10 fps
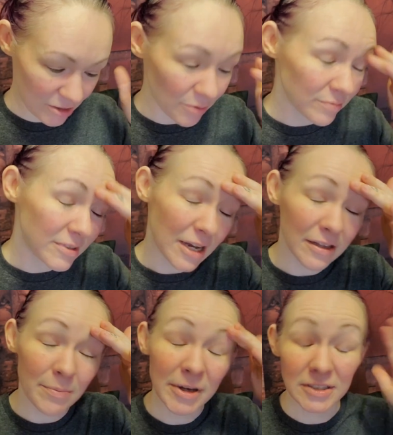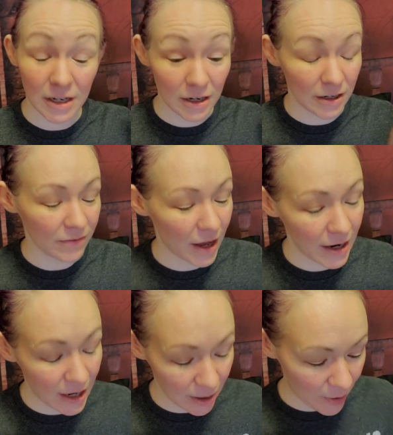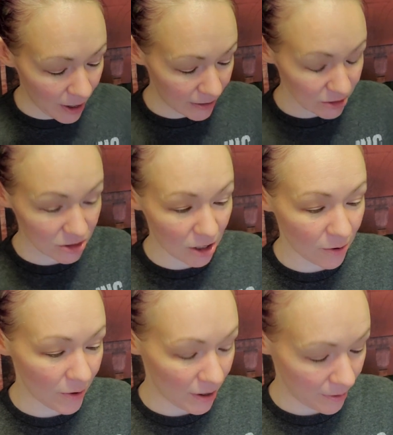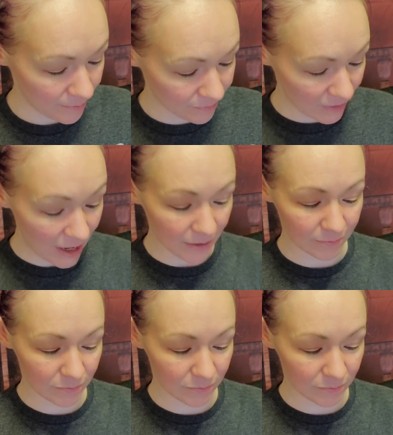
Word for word: Don't tell him I said any of that. Anyway, so um, yeah,